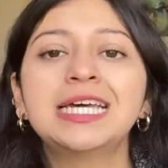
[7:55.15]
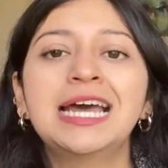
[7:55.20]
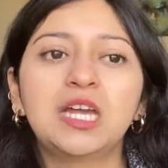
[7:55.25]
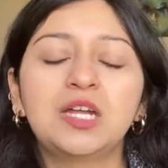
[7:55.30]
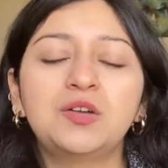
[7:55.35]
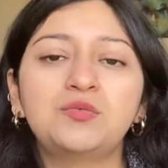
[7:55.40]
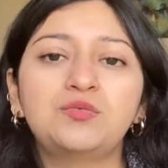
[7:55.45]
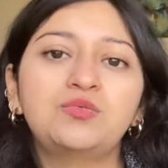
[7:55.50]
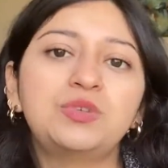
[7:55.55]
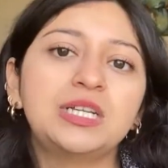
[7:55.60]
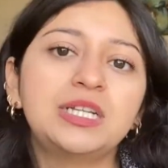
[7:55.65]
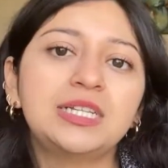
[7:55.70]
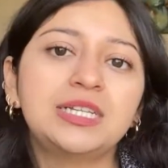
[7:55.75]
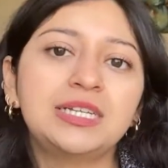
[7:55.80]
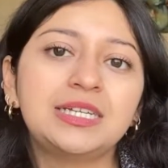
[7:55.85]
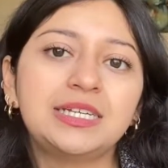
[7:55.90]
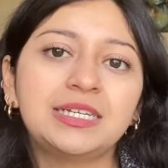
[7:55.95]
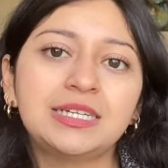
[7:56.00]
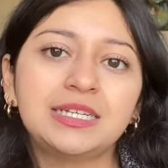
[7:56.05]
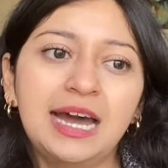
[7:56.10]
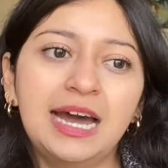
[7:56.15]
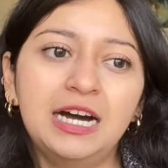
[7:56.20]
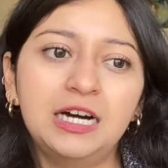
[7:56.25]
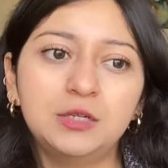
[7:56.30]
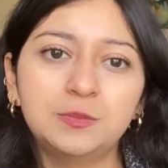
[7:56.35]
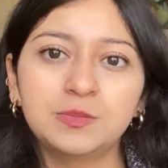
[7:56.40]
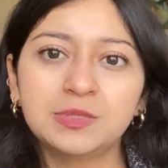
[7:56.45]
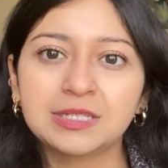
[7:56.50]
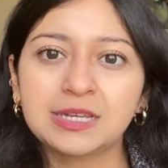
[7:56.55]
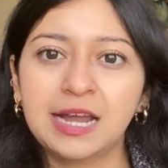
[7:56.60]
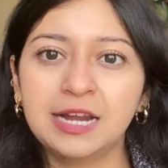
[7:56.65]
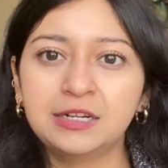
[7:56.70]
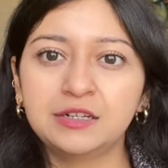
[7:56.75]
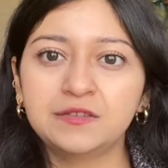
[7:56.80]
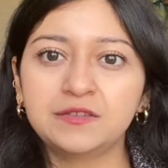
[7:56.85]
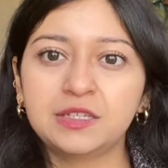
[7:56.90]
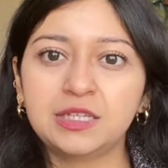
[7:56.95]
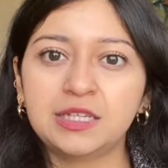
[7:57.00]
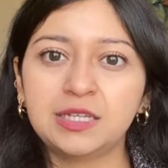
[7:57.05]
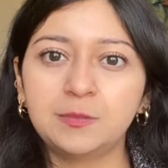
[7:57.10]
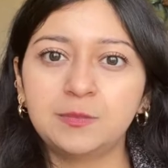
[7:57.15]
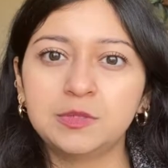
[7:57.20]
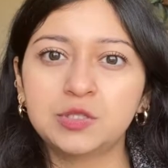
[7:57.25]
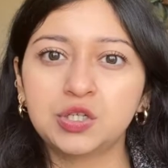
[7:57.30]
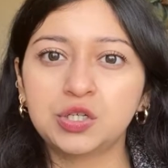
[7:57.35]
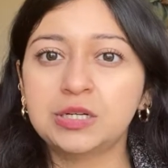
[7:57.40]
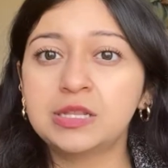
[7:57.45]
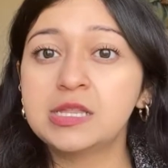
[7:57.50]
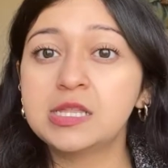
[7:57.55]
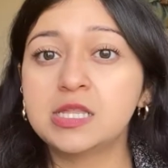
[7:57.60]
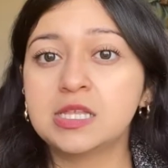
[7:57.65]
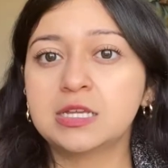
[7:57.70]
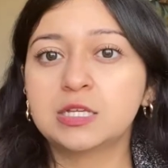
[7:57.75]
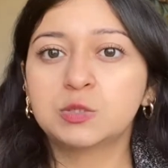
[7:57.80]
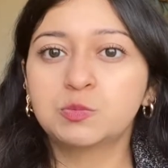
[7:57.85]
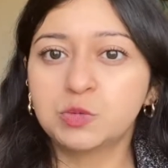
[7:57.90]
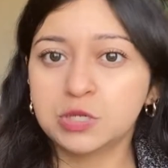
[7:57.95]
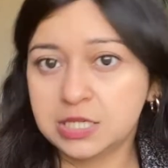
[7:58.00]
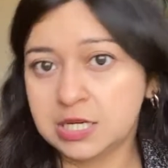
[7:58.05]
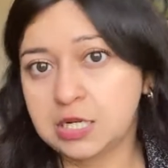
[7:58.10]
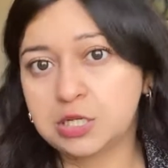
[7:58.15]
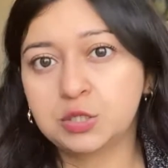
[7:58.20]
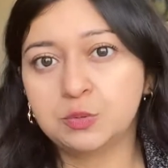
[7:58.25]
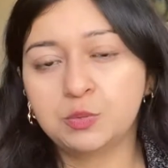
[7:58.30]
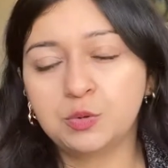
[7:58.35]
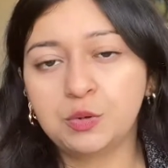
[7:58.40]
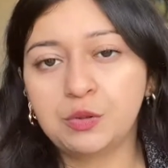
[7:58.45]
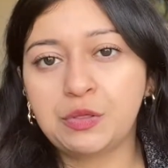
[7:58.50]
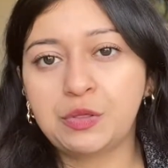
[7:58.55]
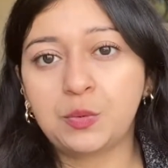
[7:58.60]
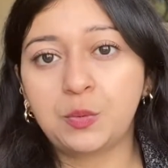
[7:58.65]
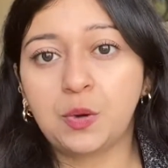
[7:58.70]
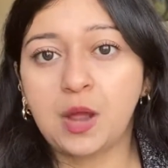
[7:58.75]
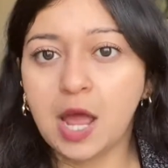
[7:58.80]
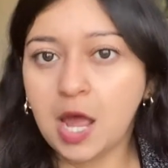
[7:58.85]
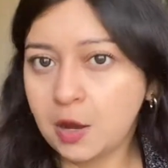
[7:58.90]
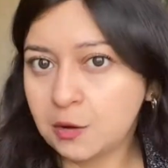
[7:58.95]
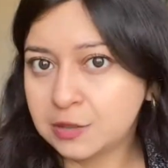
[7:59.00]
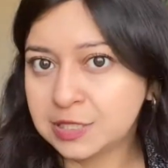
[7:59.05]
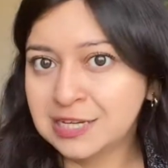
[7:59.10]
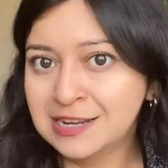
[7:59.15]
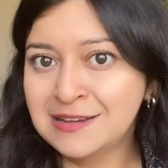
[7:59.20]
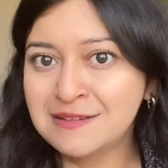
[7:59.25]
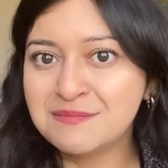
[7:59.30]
It really helps kind of keep certain things predictable throughout